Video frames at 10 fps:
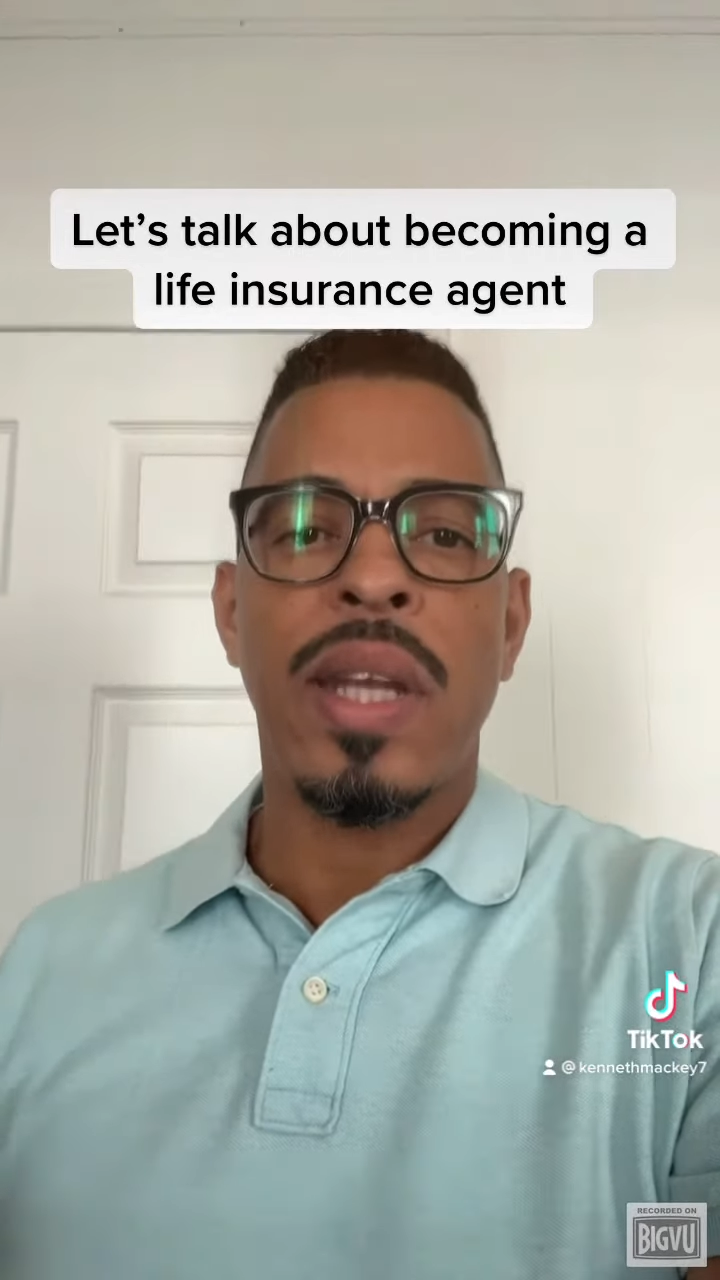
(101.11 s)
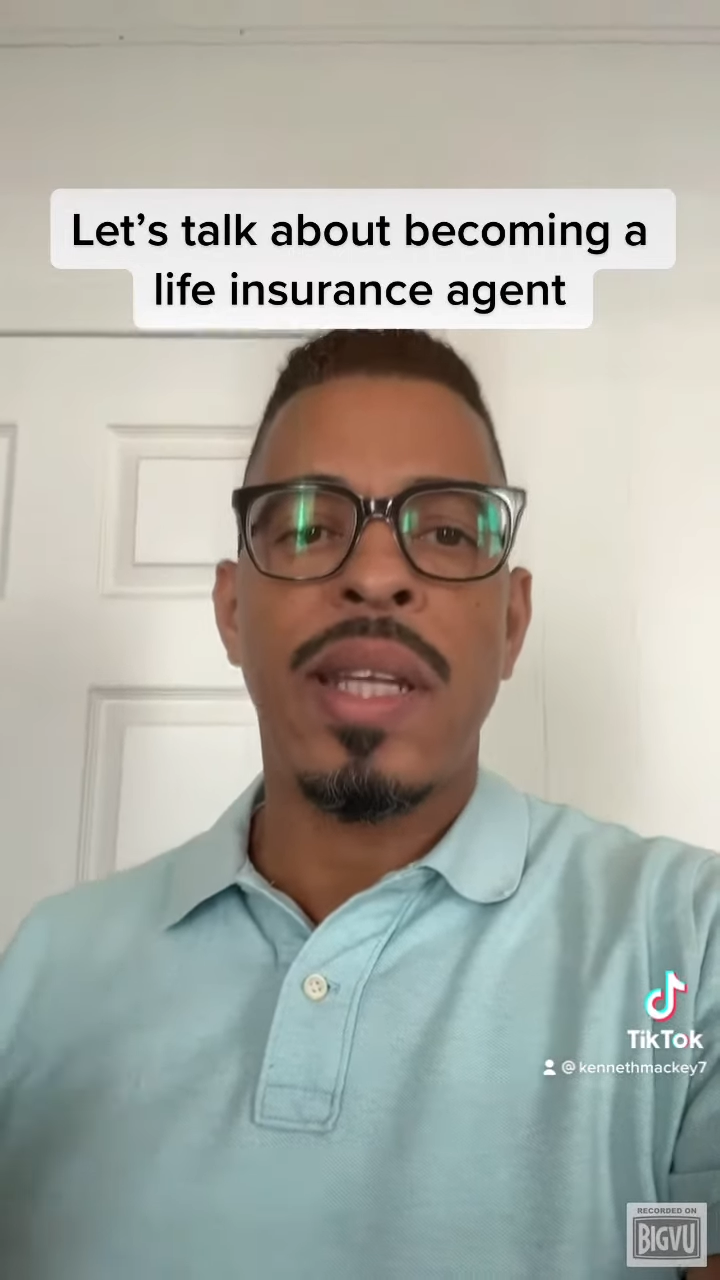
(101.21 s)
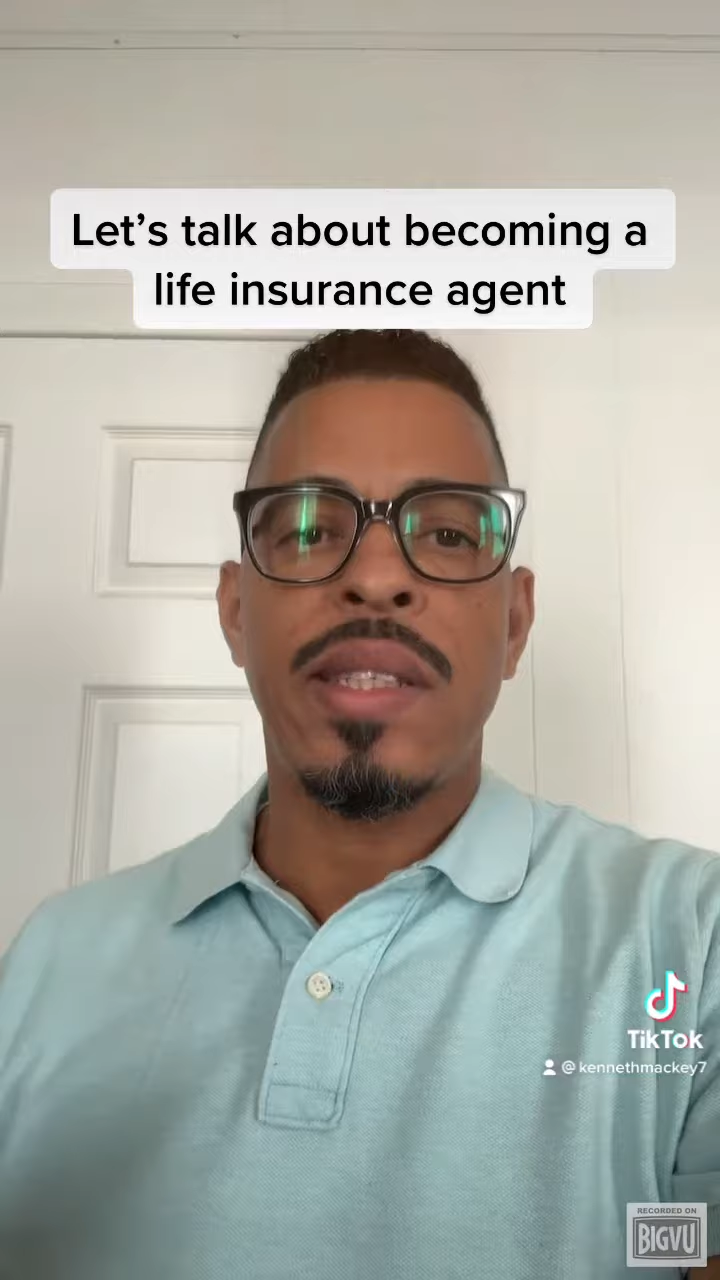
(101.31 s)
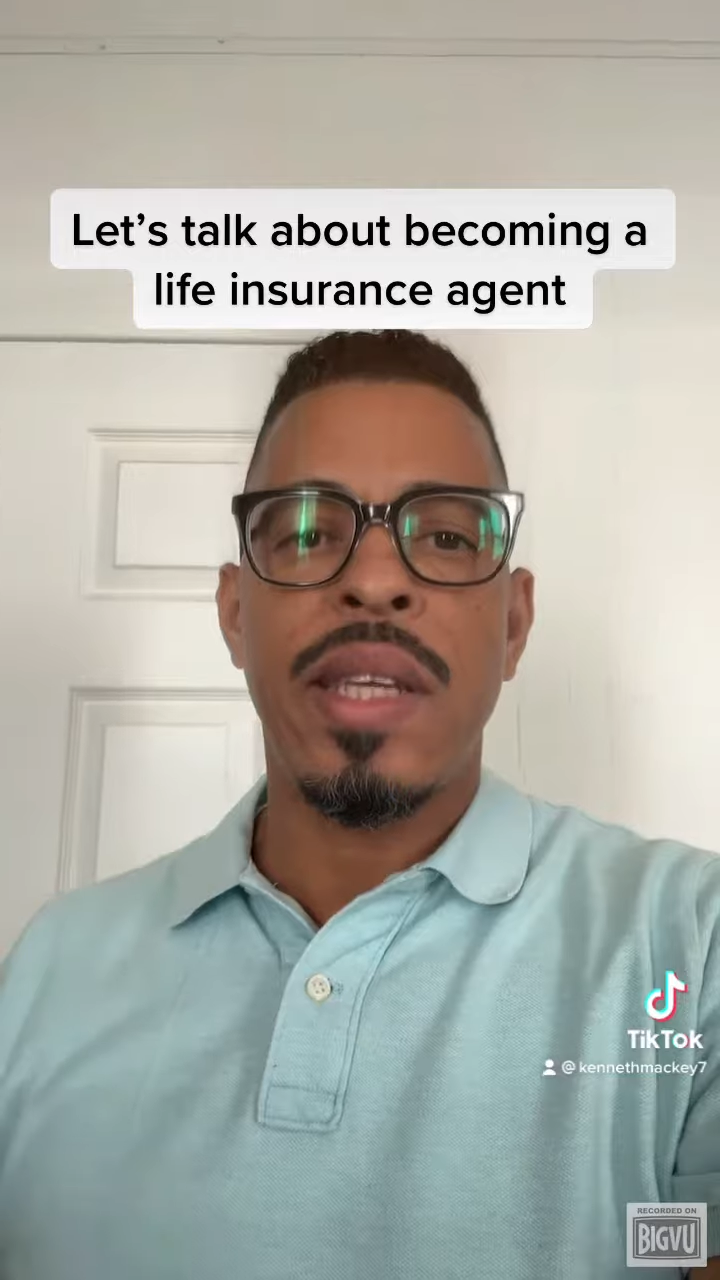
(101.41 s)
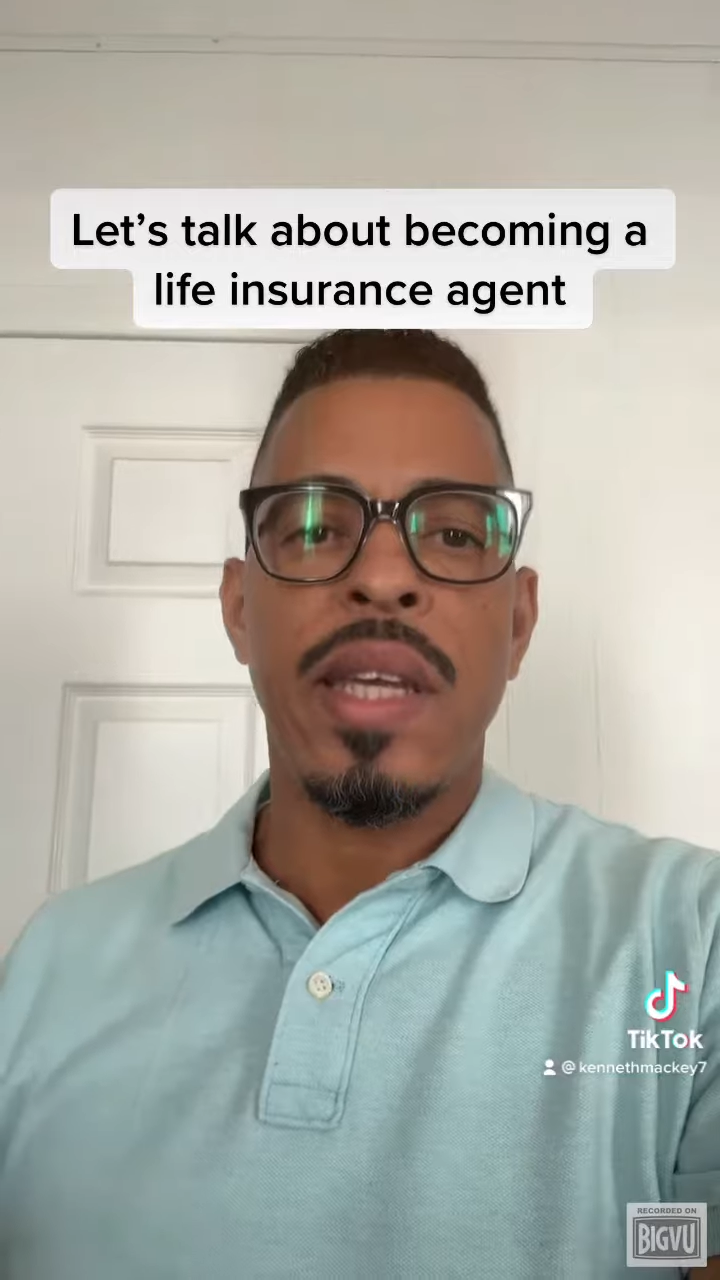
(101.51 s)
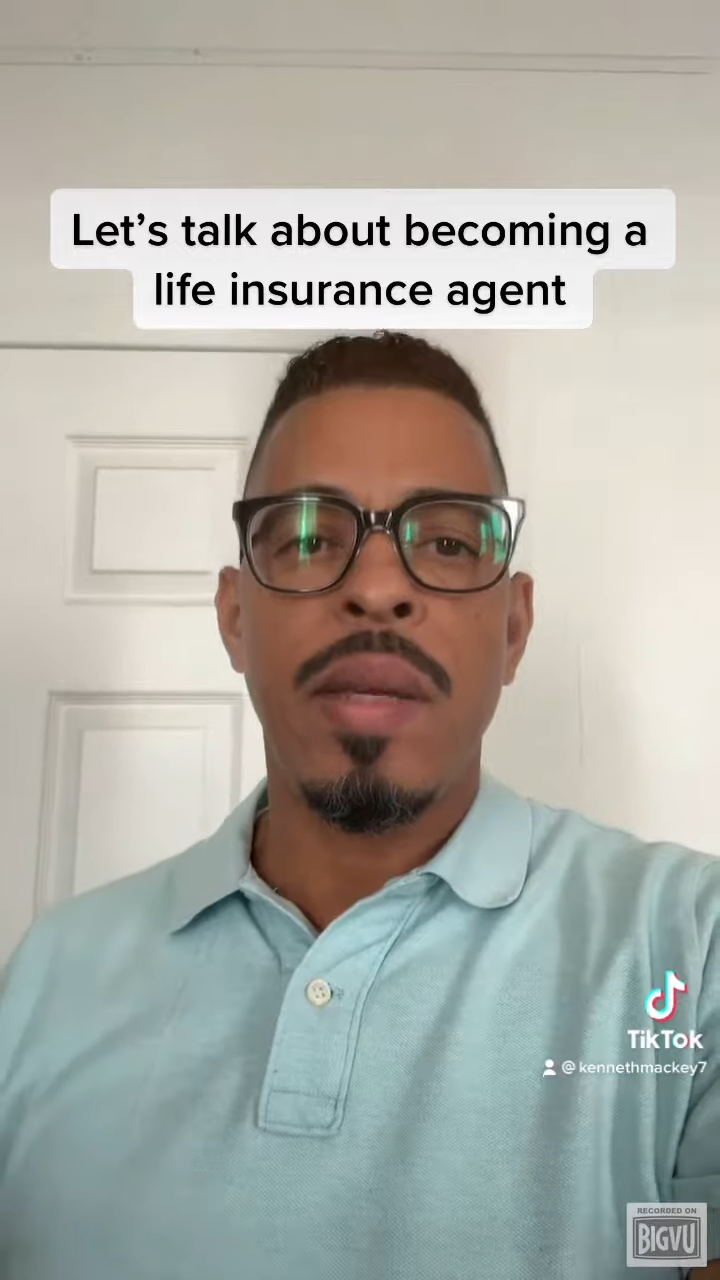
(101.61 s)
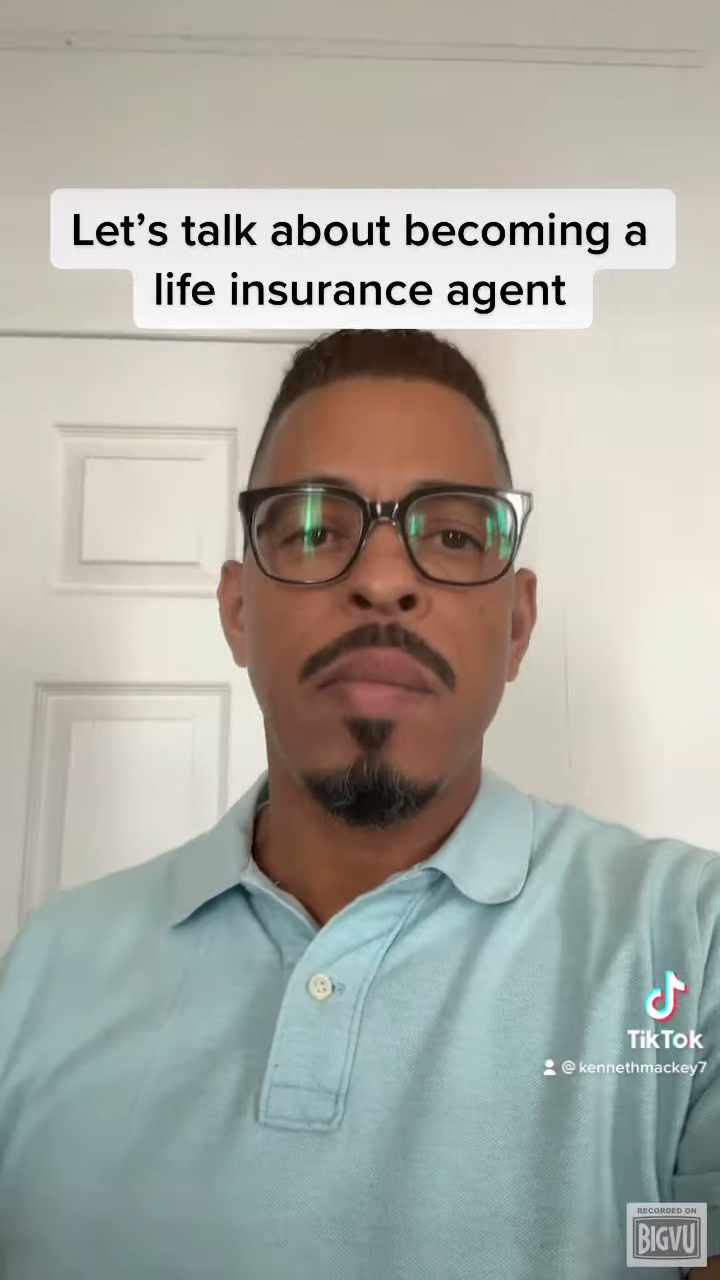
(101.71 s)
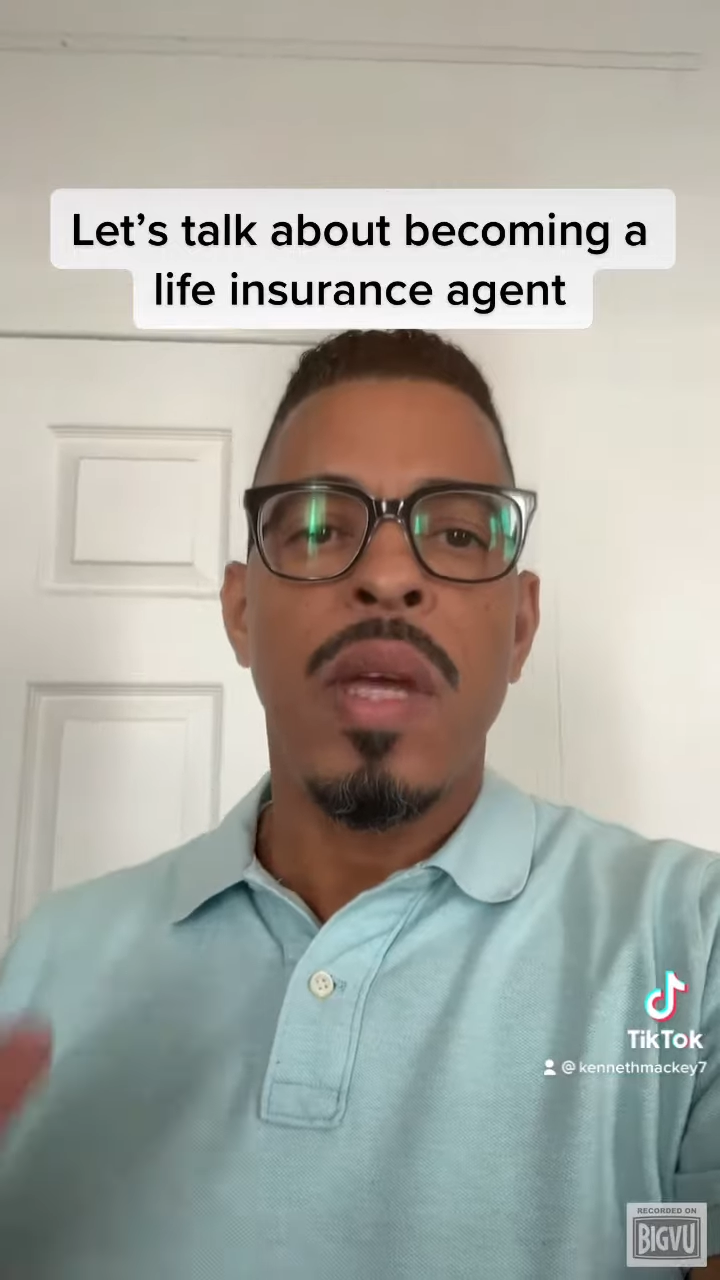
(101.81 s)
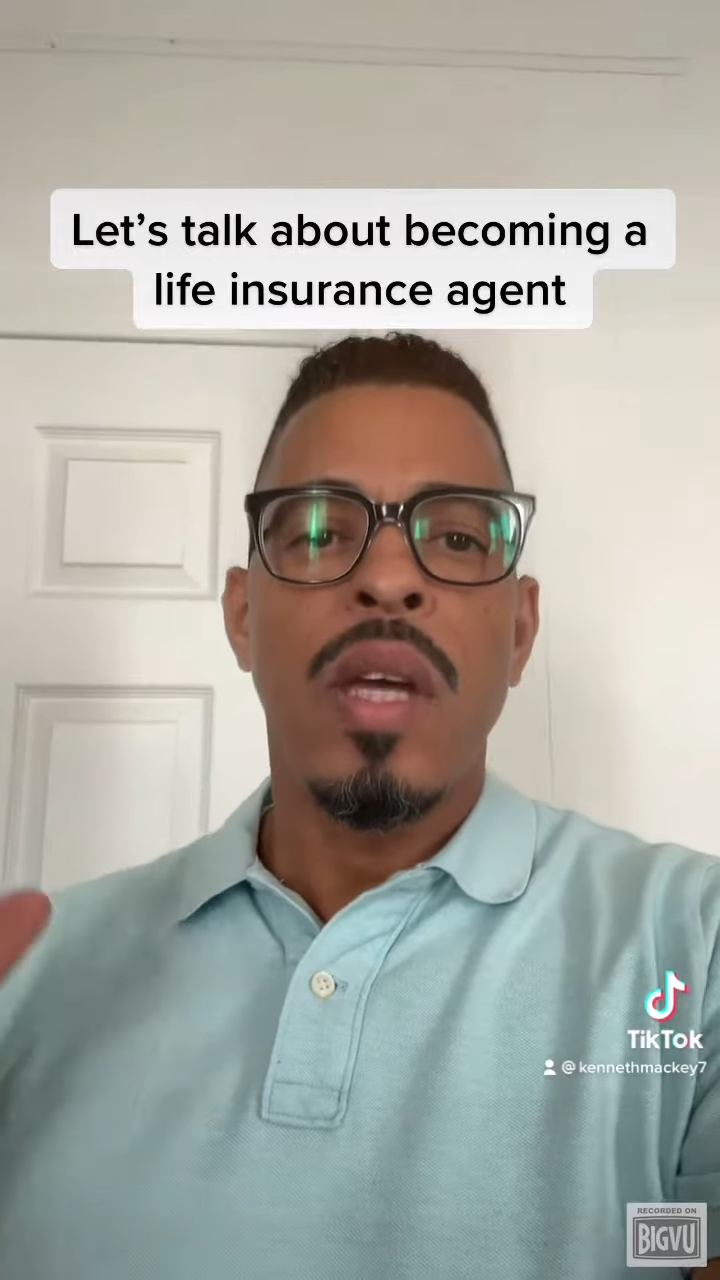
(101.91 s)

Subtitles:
a team